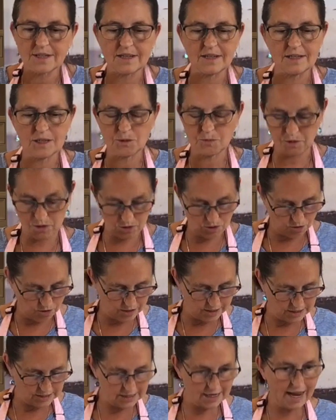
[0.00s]
is we're
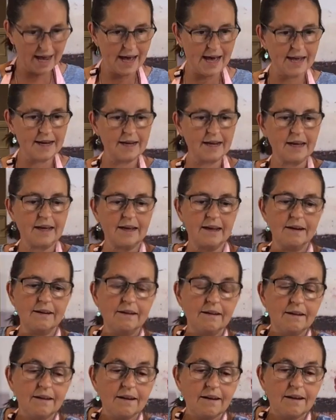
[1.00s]
going to add in
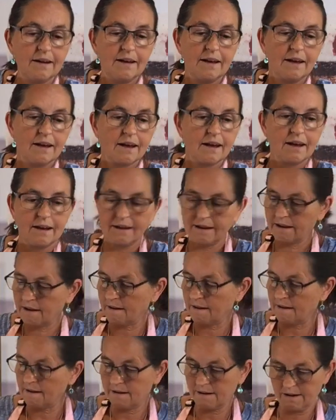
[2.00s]

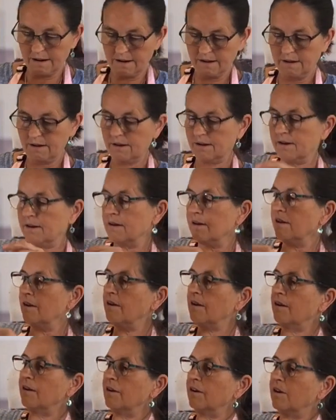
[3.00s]
our
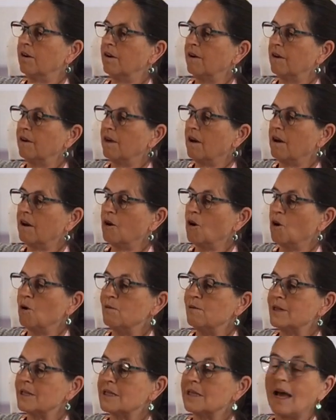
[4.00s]

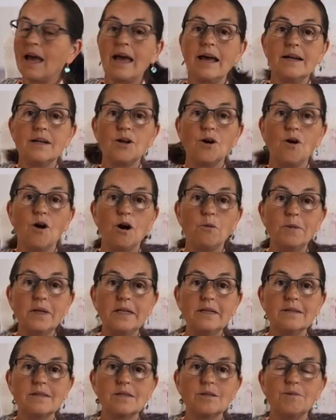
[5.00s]
oats and
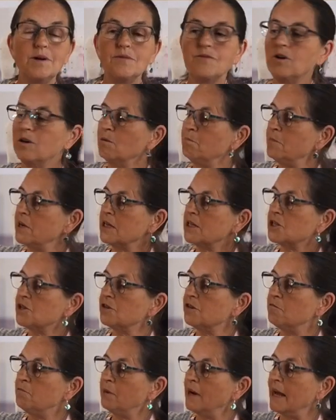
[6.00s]
almonds. So I've got a mixture
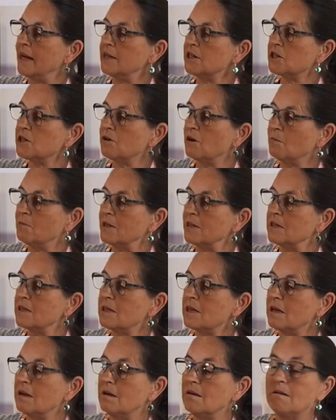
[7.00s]
of blanched almonds
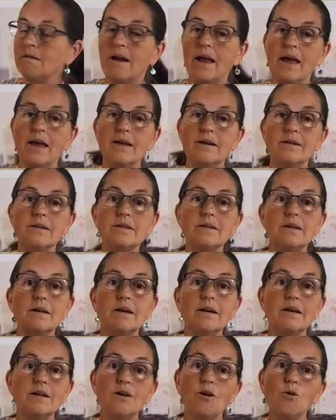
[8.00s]
here and
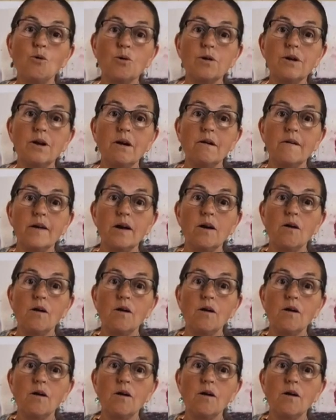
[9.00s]
ordinary